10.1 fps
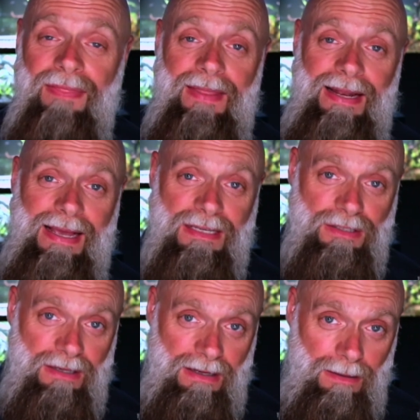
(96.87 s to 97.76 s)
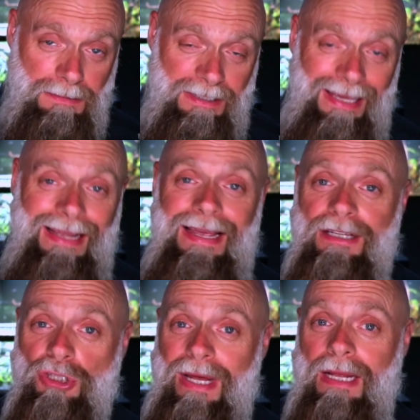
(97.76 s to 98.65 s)
that has obtained a
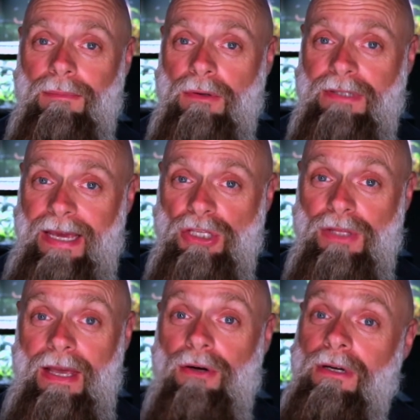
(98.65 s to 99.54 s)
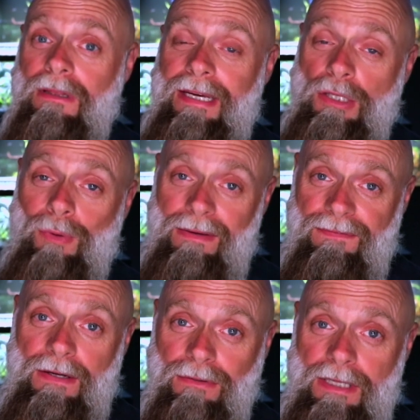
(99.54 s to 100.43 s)
genetic mutation that could lead to a
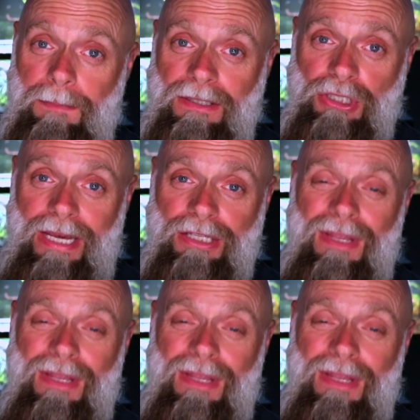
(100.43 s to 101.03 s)
phenotypic change,